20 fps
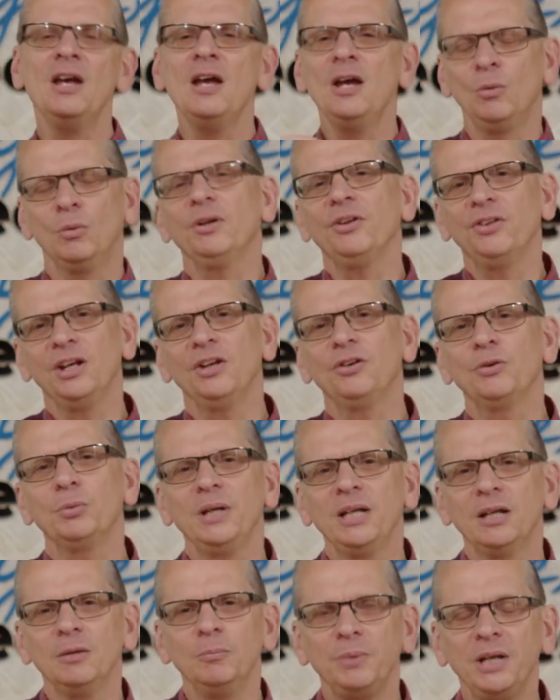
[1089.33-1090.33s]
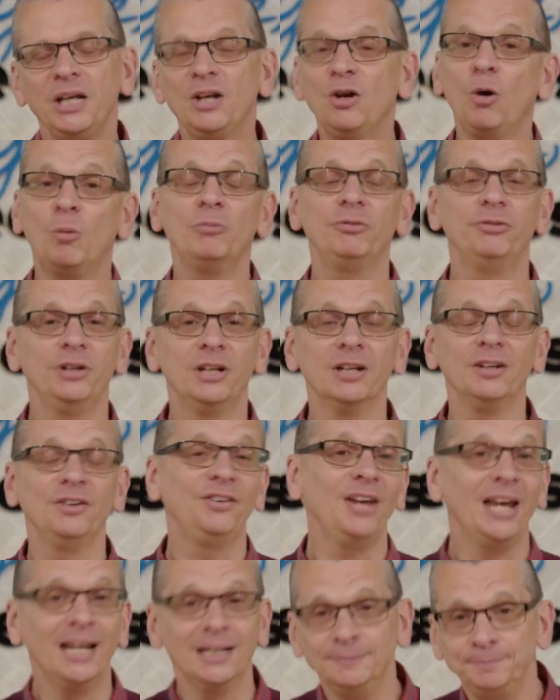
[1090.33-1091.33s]
One of the things we can be confident
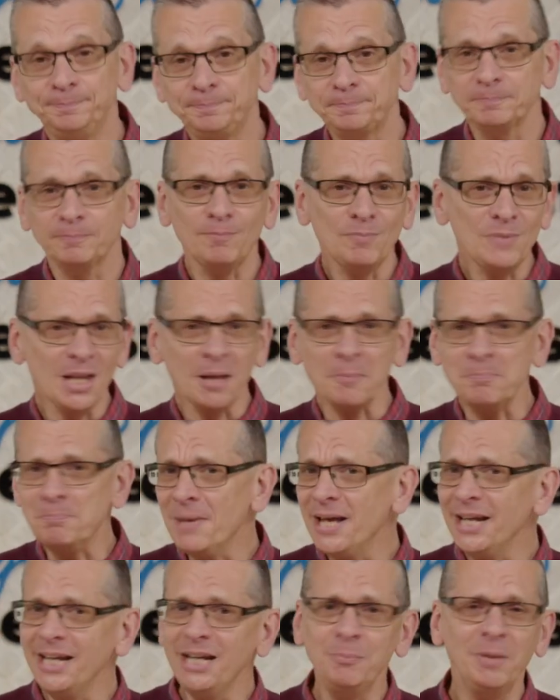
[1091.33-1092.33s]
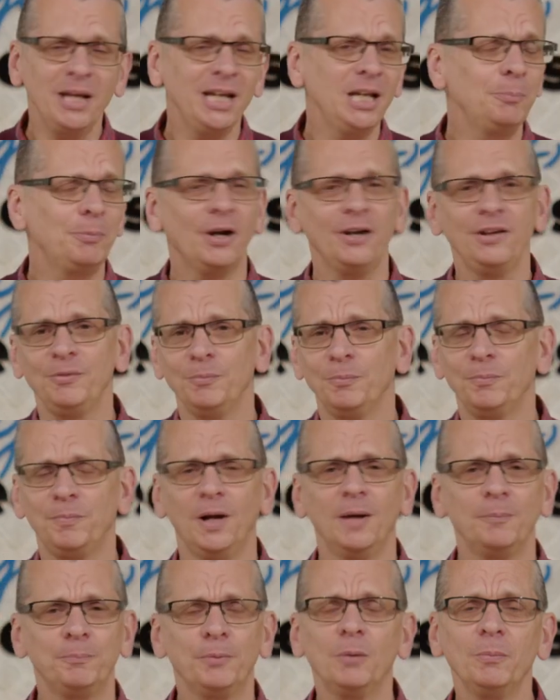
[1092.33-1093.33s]
in, many, many
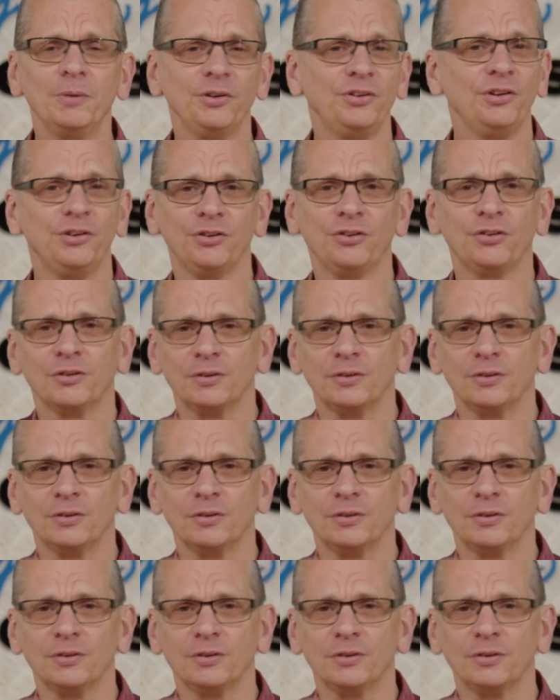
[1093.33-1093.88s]
promises